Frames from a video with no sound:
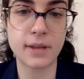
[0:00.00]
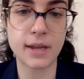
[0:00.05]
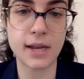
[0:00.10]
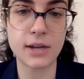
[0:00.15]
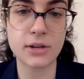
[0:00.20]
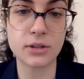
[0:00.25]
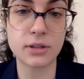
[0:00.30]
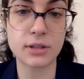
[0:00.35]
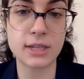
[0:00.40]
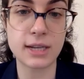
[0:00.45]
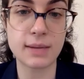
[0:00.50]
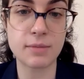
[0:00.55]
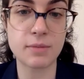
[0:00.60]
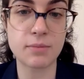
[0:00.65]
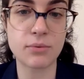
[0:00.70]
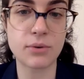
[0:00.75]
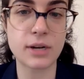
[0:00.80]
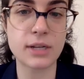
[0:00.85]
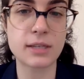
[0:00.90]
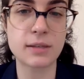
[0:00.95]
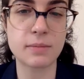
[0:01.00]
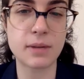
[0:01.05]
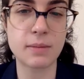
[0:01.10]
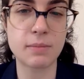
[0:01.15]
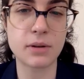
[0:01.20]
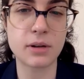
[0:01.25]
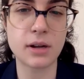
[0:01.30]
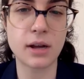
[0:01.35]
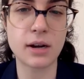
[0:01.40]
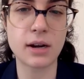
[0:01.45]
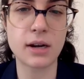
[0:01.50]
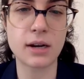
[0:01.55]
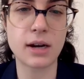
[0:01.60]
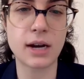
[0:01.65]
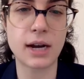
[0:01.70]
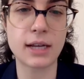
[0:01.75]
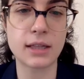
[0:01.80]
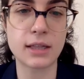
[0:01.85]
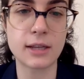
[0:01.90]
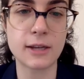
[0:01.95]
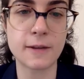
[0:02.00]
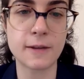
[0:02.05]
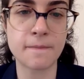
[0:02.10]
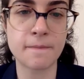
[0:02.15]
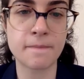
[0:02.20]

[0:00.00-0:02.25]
Angela Damon pressed me, but not unkindly.